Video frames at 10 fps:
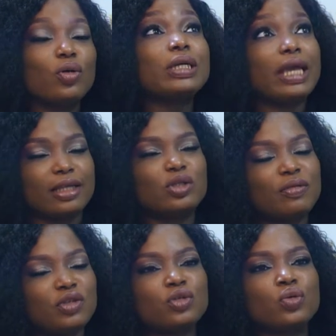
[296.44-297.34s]
yeah, so
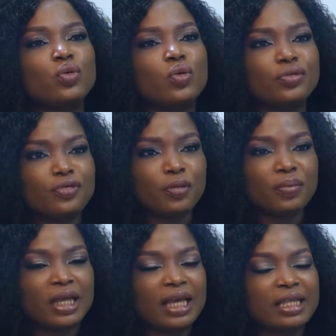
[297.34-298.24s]
I've just grown
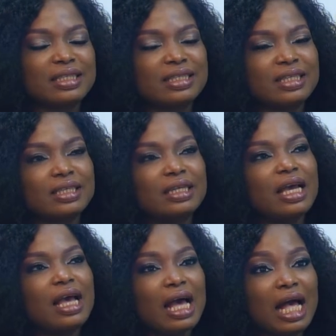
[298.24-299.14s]
from there and seen
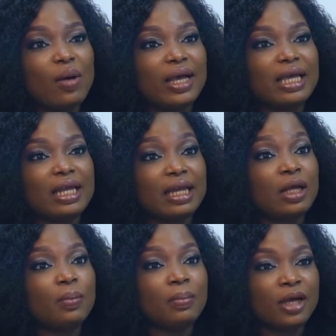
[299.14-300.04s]
how I can
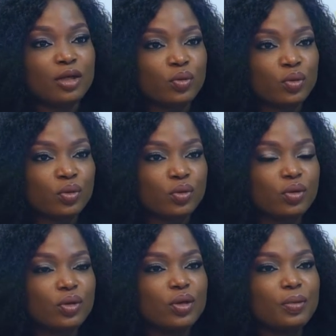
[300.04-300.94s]
help micro
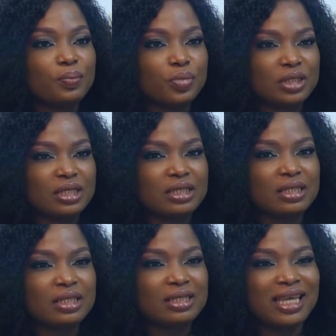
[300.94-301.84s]
businesses